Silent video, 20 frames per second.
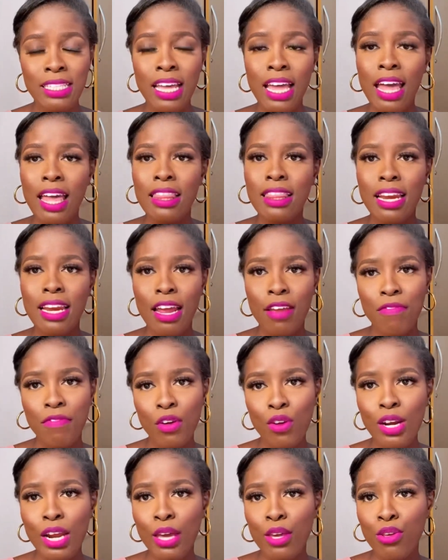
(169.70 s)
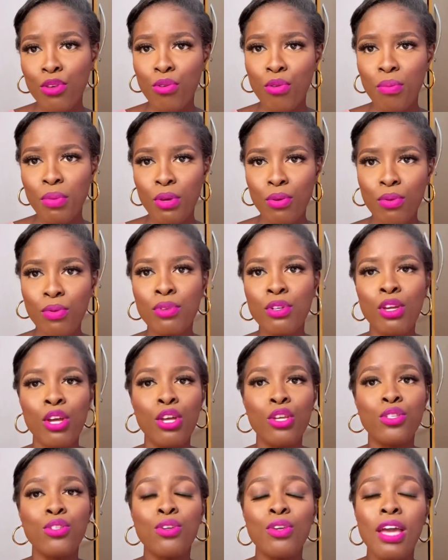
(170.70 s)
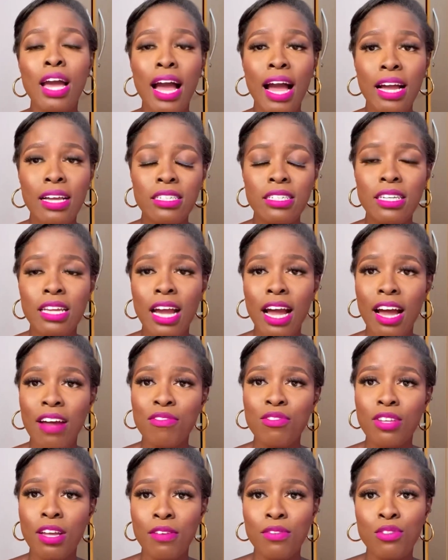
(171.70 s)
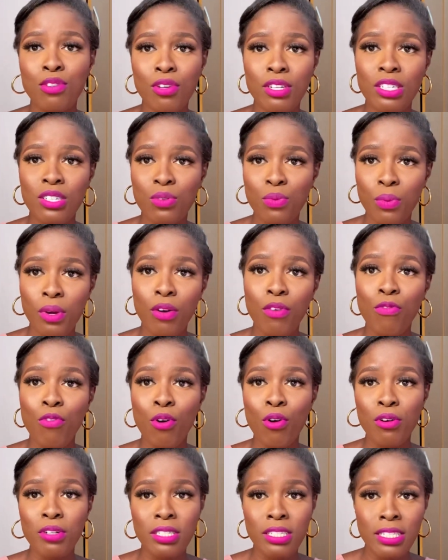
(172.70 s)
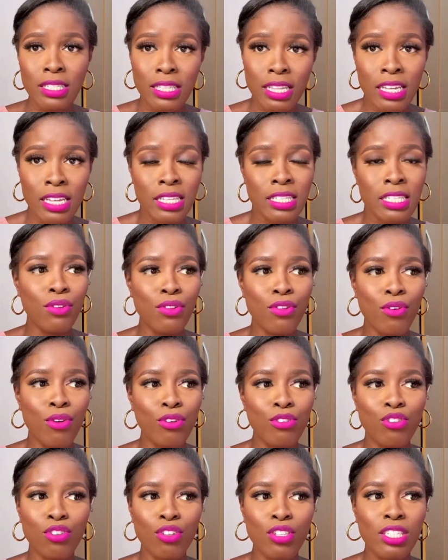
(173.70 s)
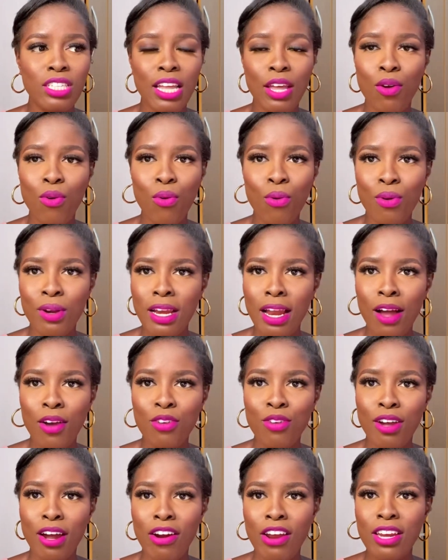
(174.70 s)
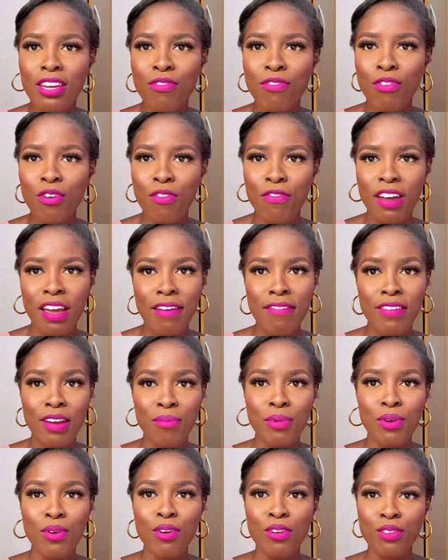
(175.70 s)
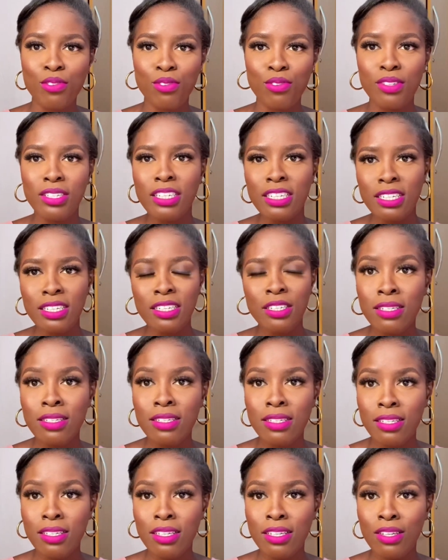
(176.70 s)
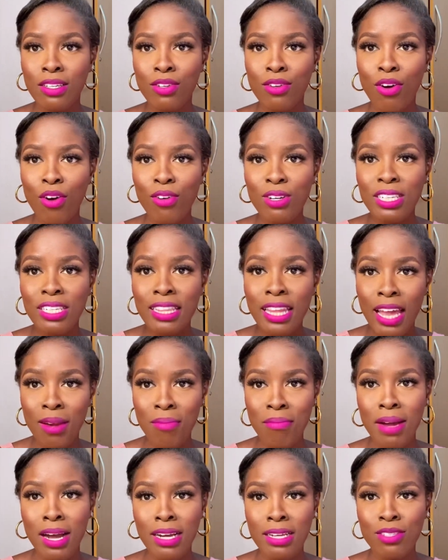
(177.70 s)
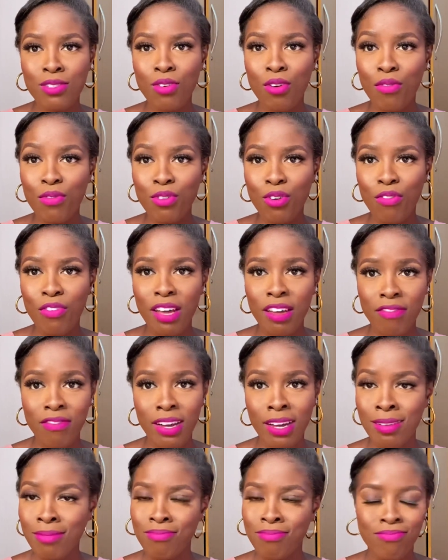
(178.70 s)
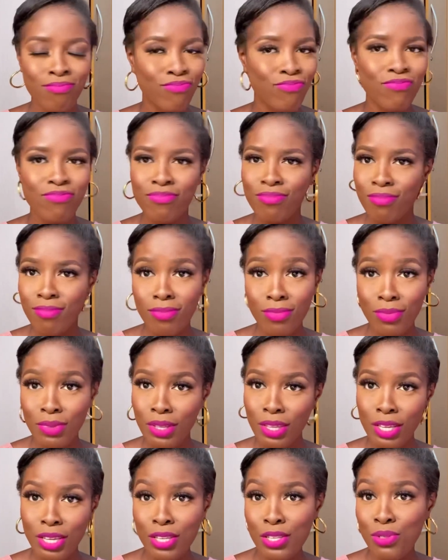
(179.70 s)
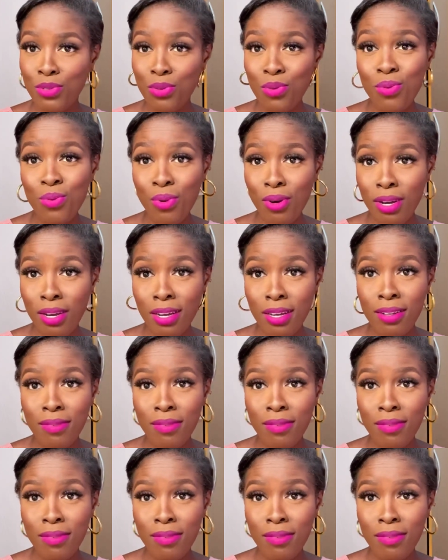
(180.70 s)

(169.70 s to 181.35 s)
then I feel like you'll be good. So you actually have to have studied well for all these things, not just like, oh, now you are reading for Viva because you need all the 10 marks of your Viva. It won't work.